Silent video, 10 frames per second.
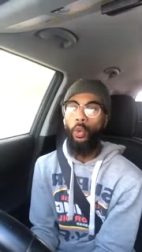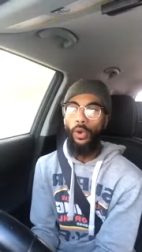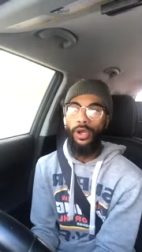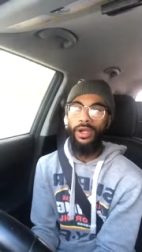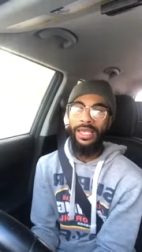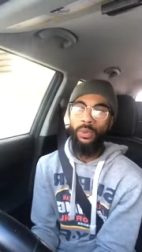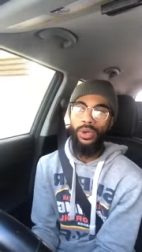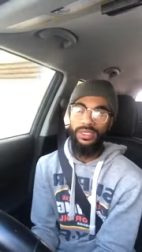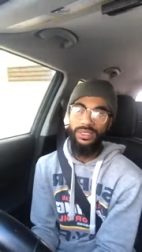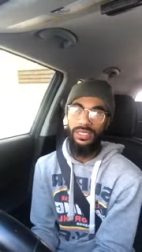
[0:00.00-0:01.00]
where it
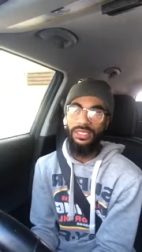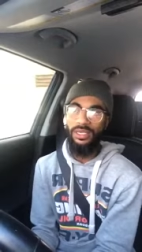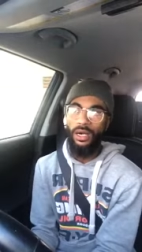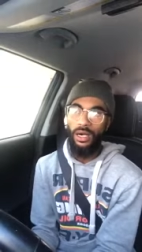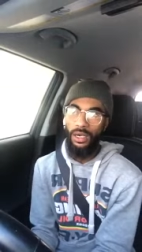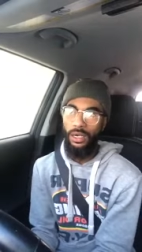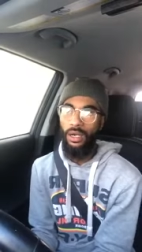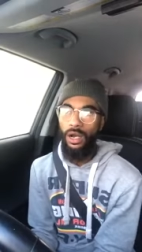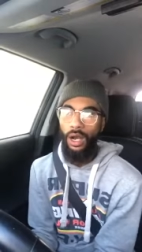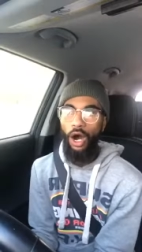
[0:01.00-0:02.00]
was the uh,
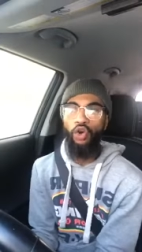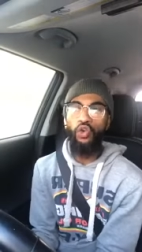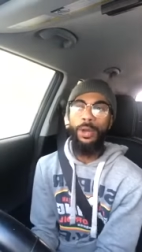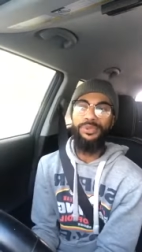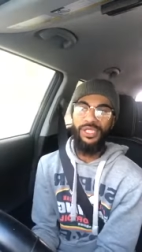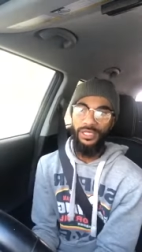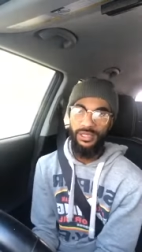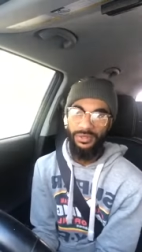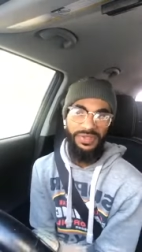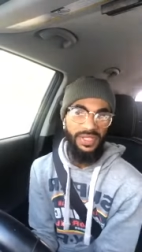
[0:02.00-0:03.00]

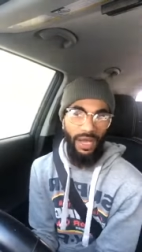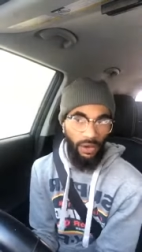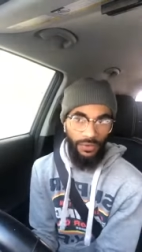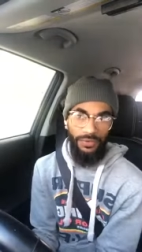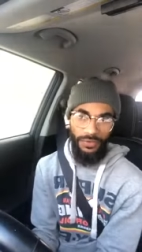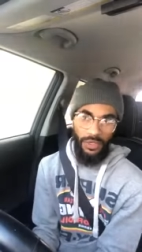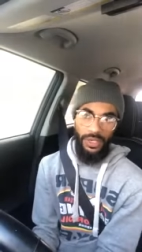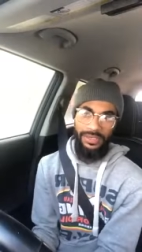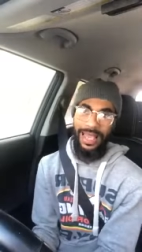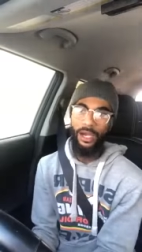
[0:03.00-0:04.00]
eruptions of self
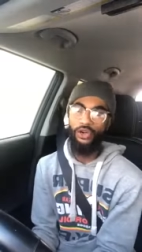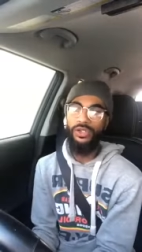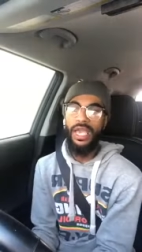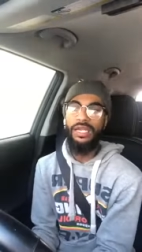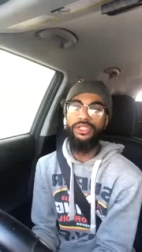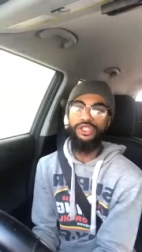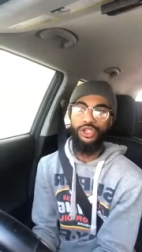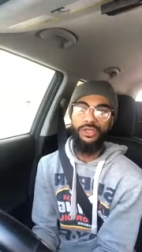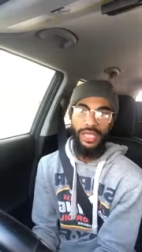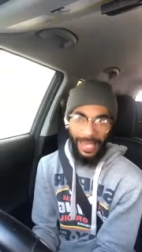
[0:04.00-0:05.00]
that created
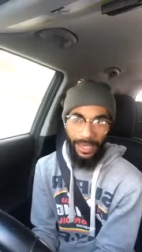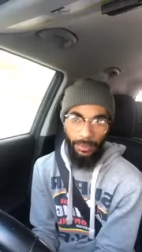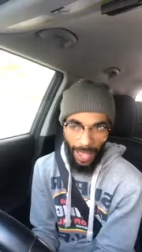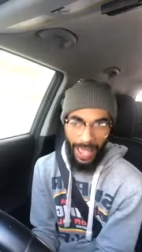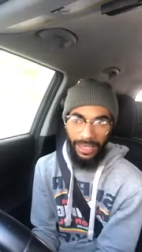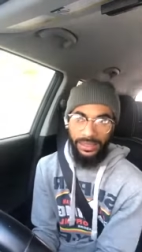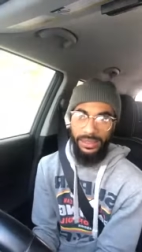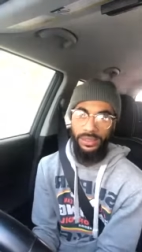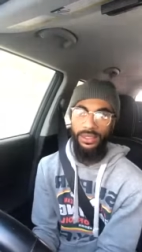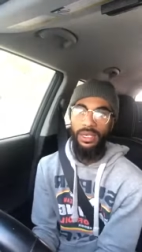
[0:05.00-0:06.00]
your
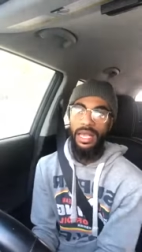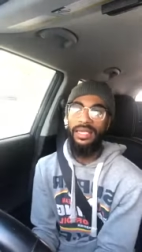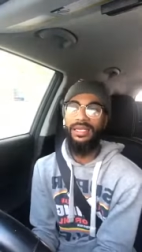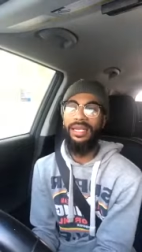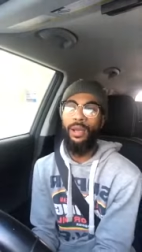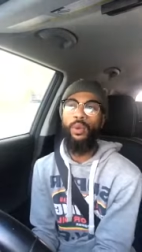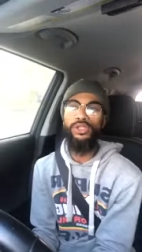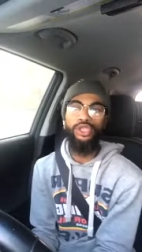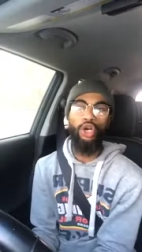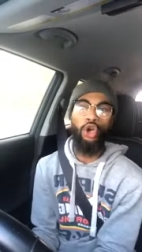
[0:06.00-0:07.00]
landmass, and then it
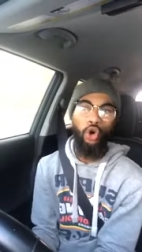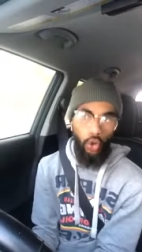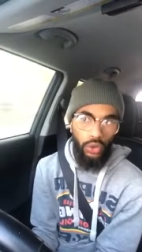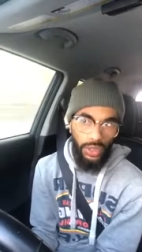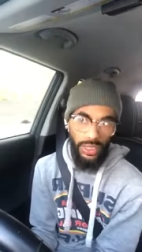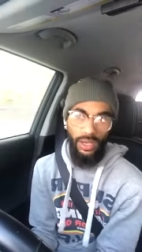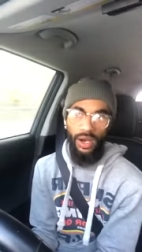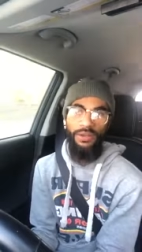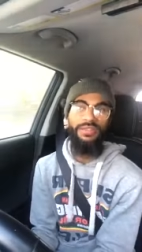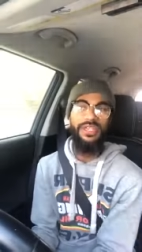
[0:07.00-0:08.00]
was the cooling
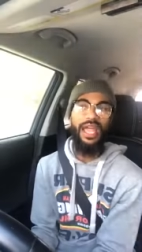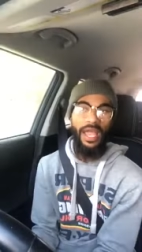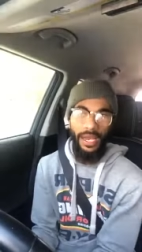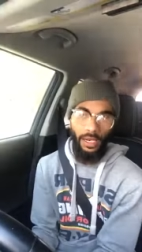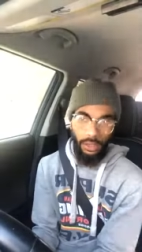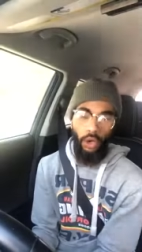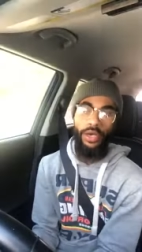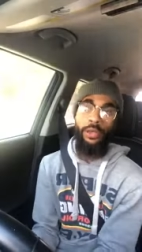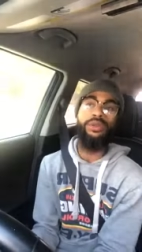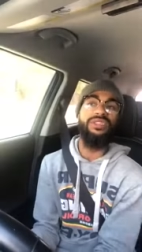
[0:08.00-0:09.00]
of the air, or
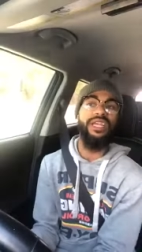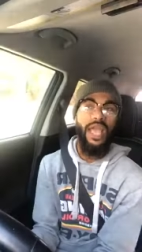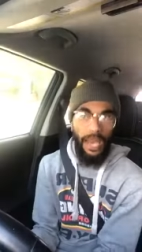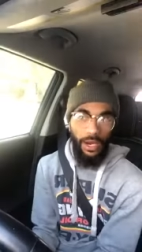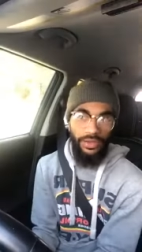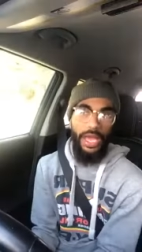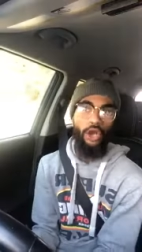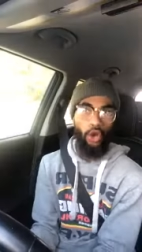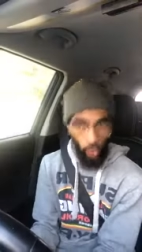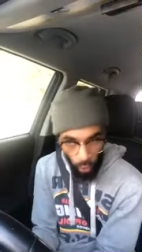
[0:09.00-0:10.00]
it was the air that
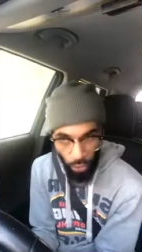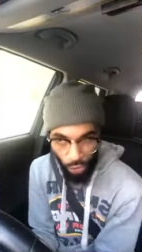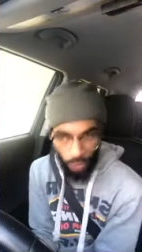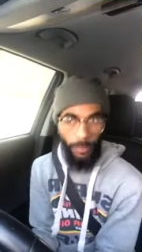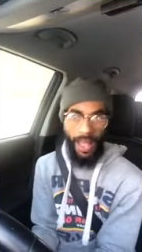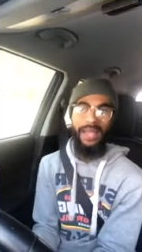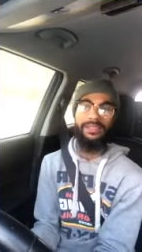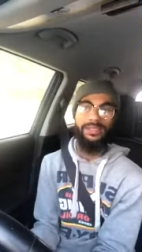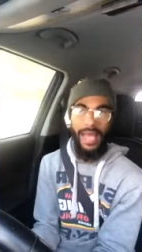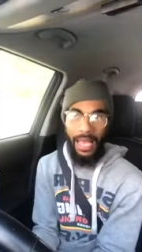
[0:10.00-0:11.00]
cooled your
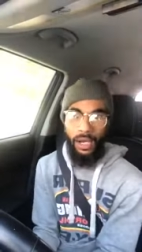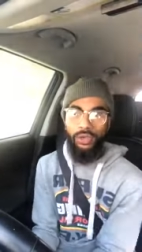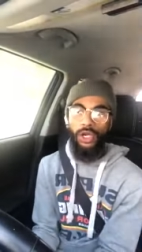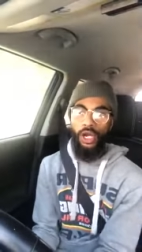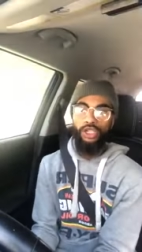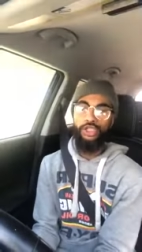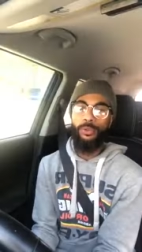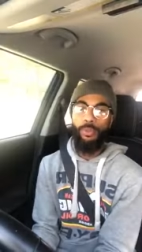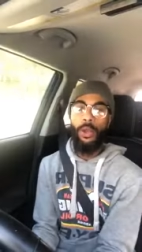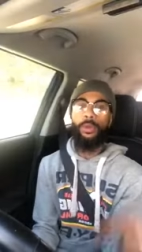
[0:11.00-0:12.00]
mass down to
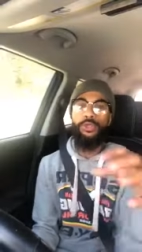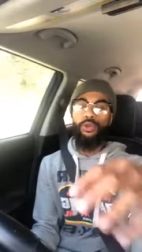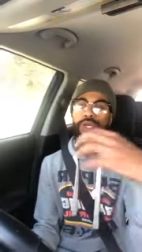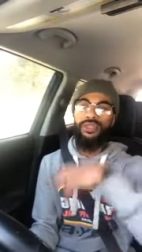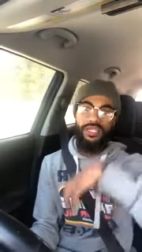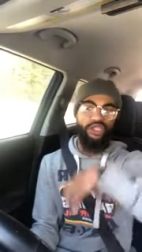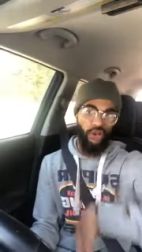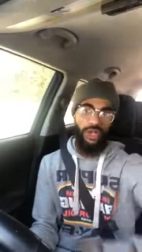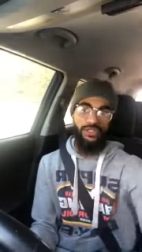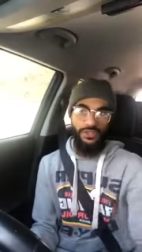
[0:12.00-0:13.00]
the point where you can then
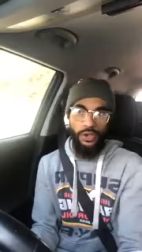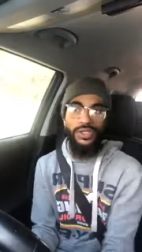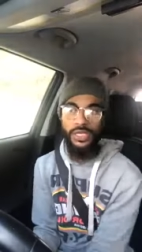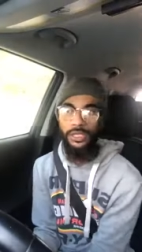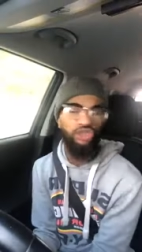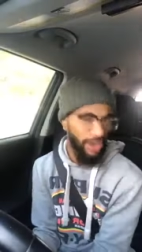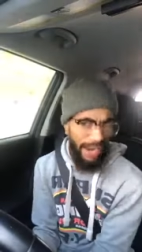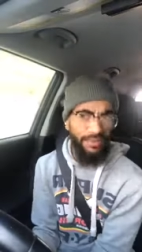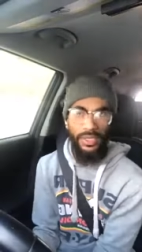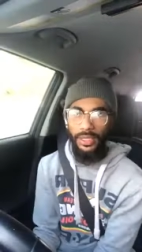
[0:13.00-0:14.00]
transverse it,
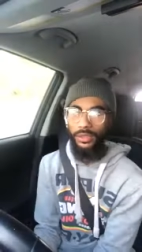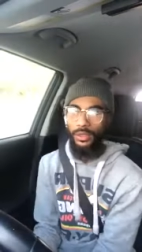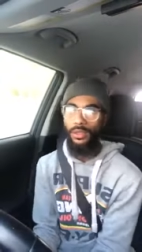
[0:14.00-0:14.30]
travel it